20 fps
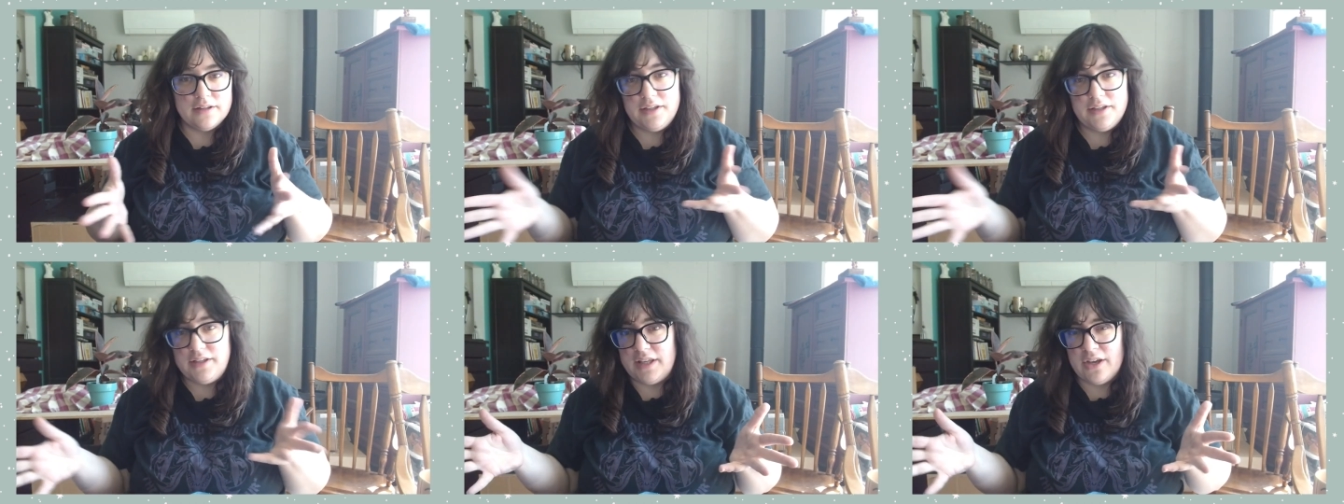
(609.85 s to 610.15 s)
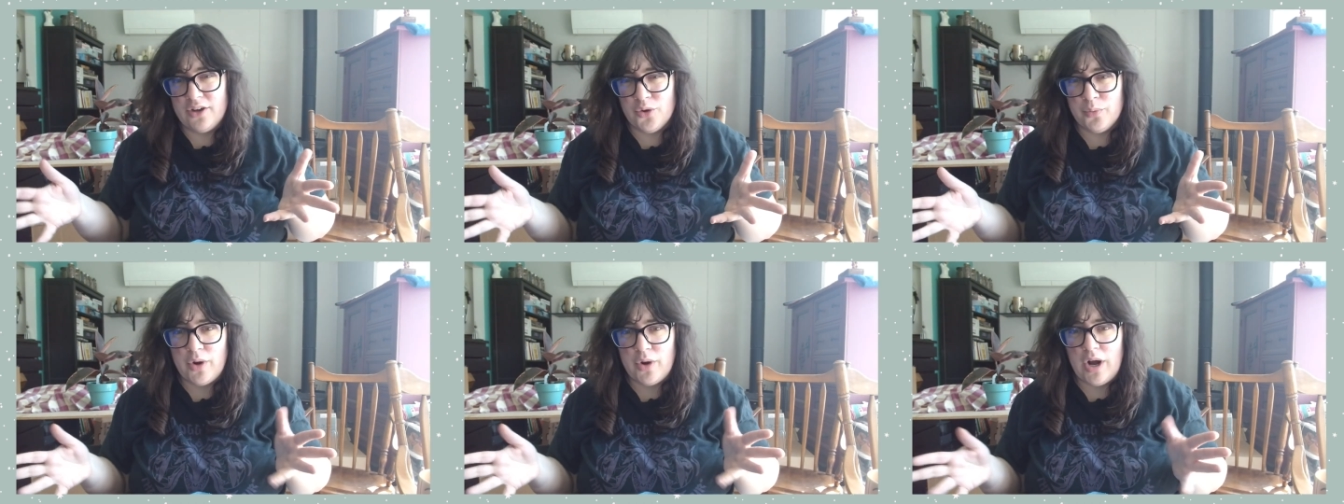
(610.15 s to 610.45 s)

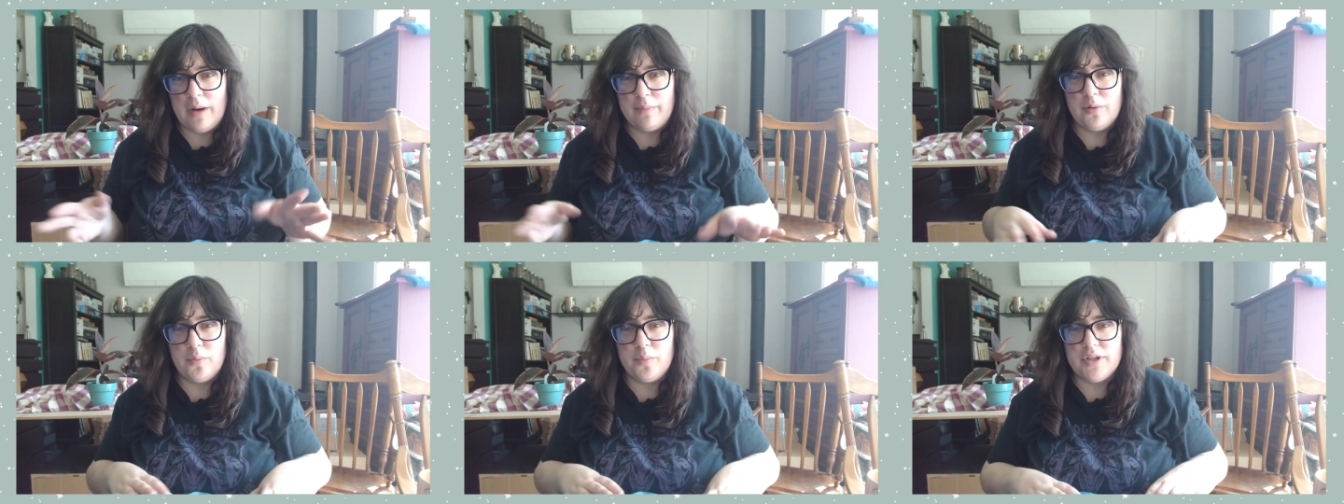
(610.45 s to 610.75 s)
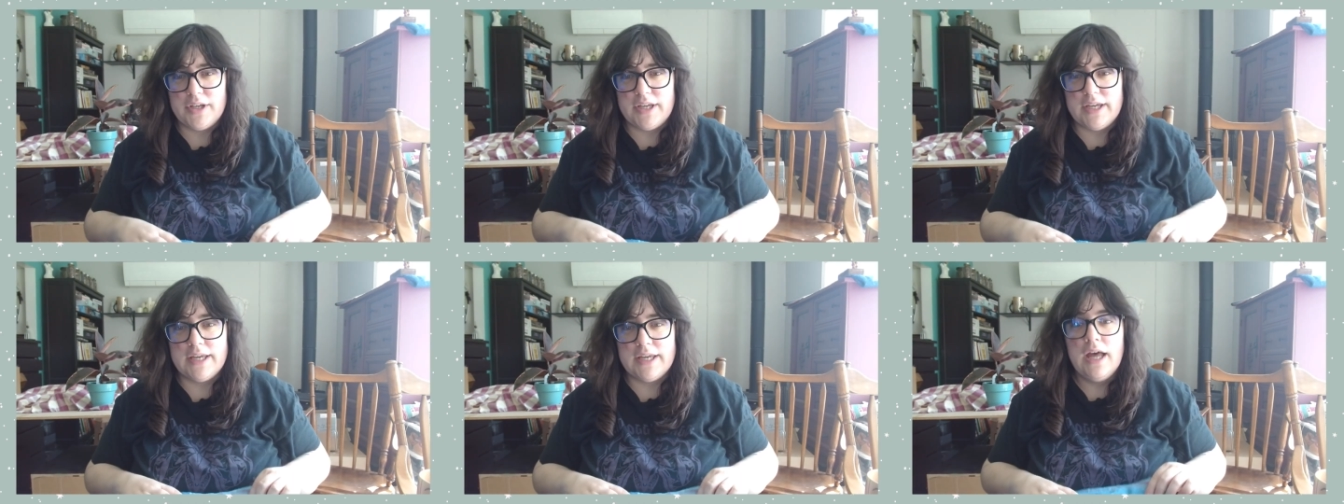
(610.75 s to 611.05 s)
year
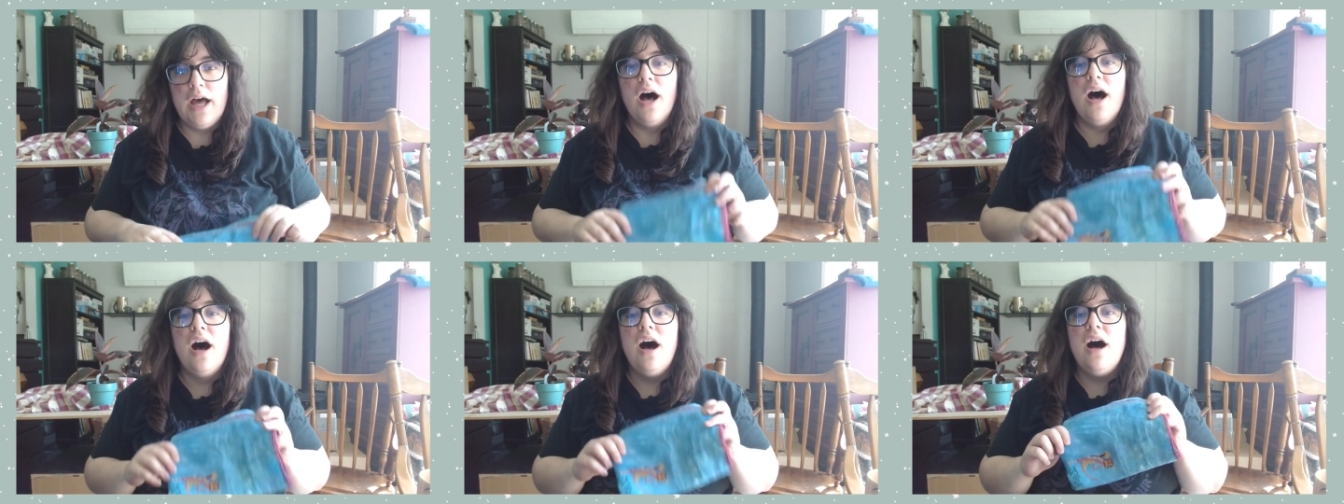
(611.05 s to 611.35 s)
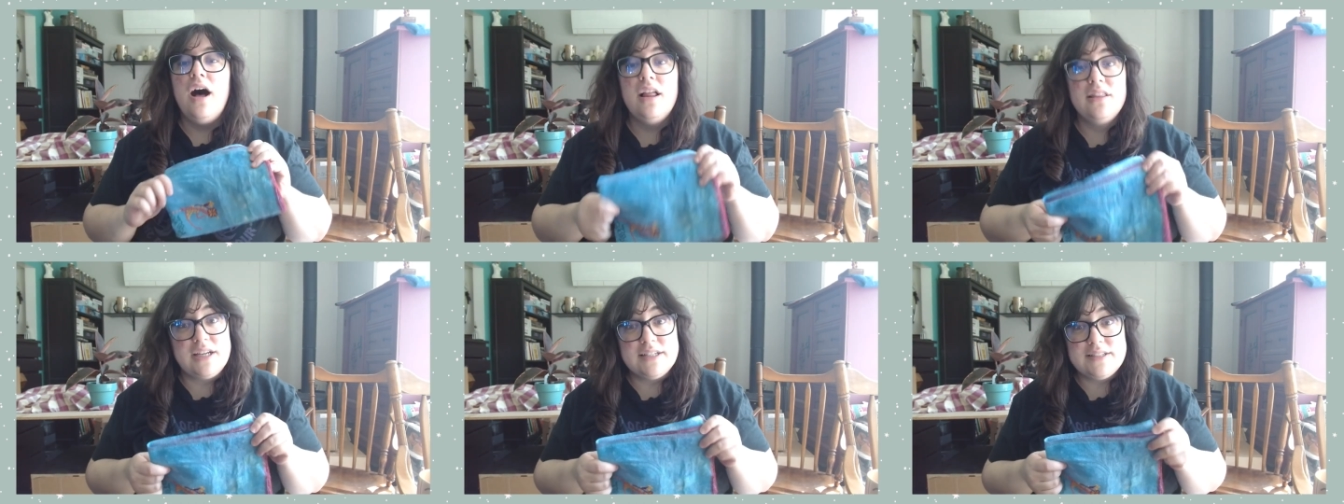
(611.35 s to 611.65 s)
probably,
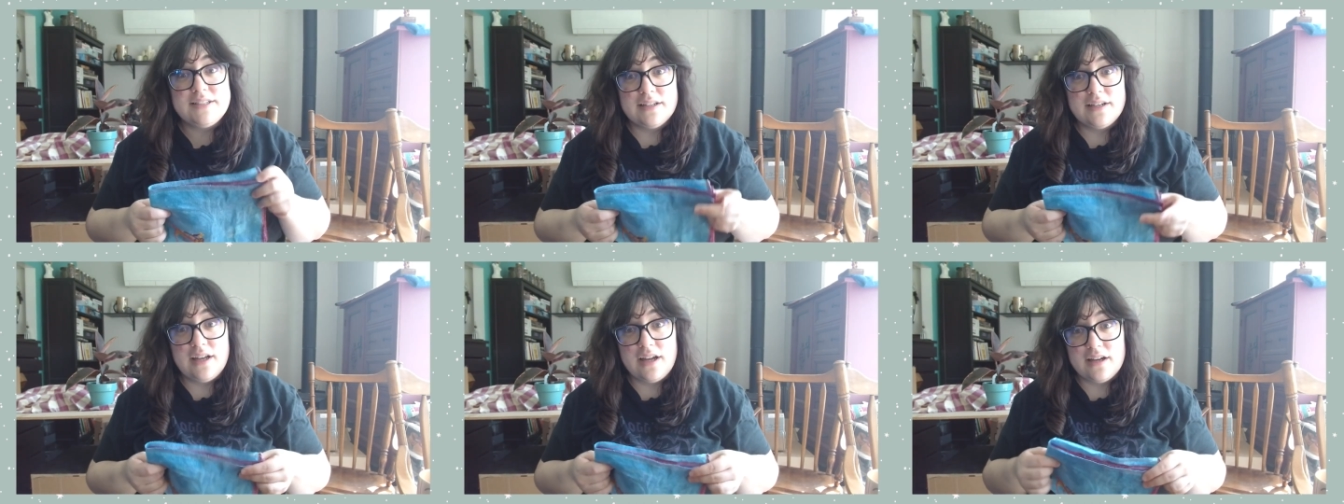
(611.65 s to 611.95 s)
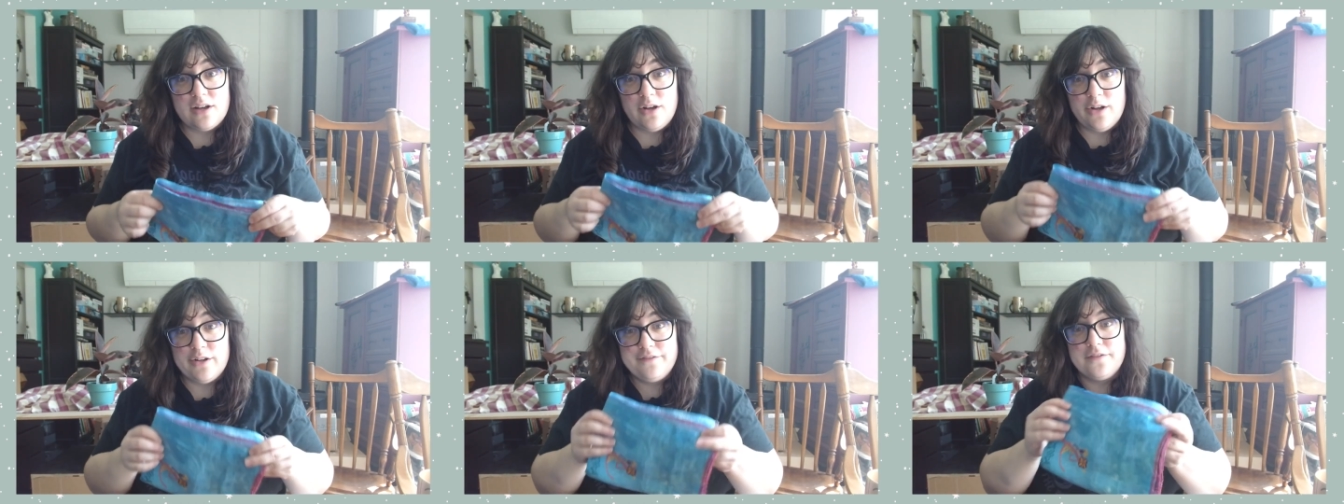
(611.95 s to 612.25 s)
unless it
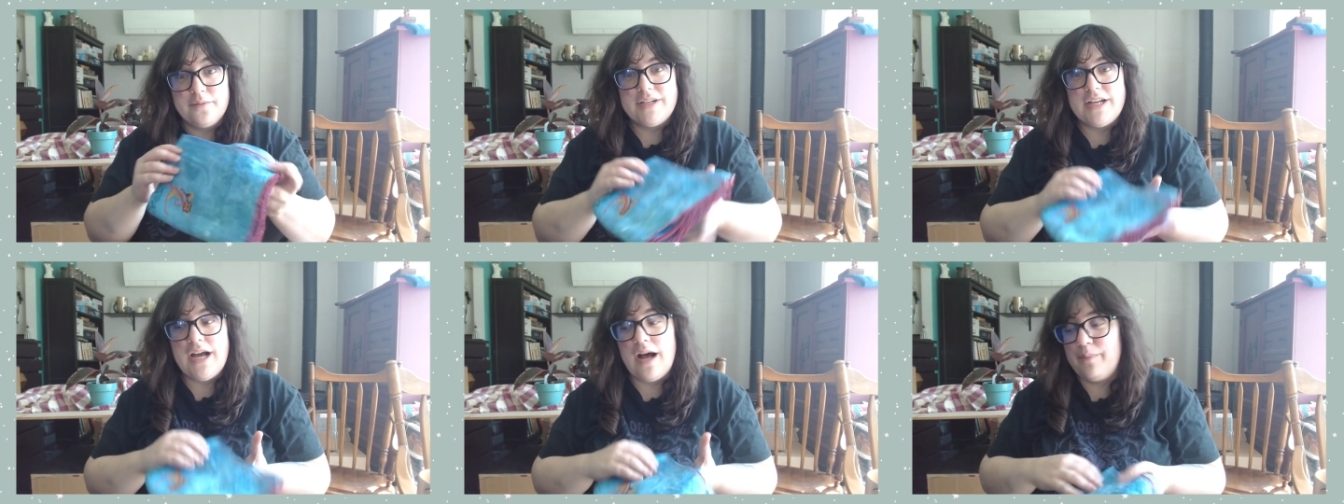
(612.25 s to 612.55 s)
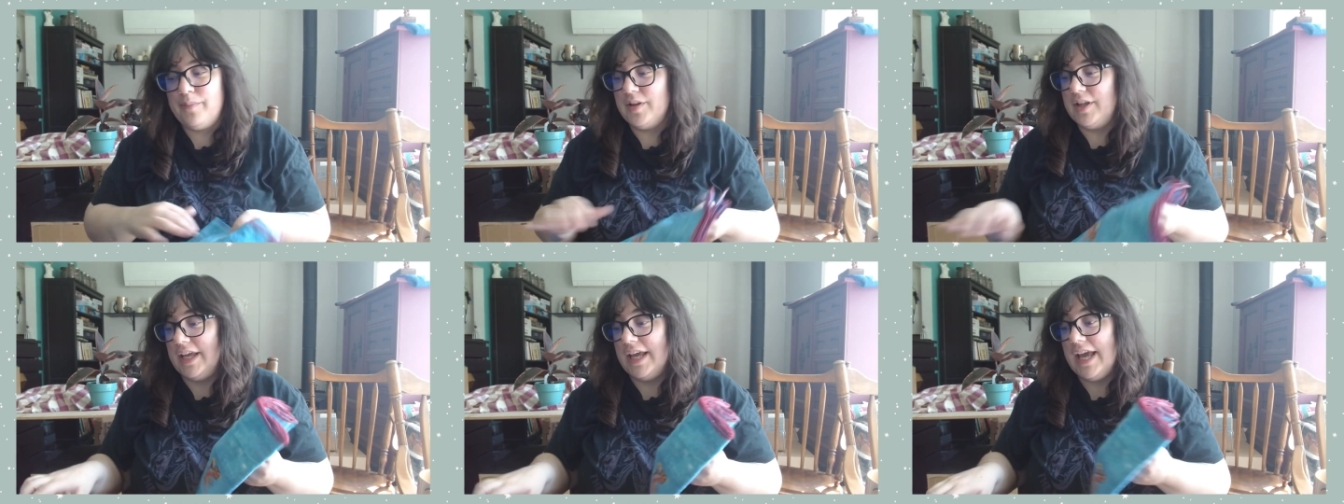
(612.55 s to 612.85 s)
got called for
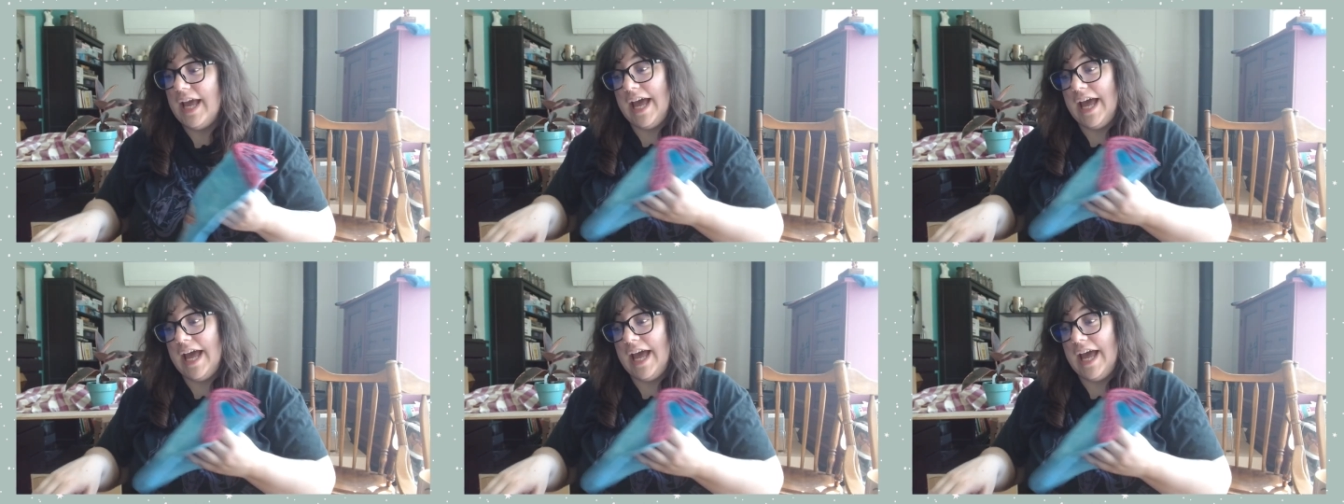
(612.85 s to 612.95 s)
Monopoly.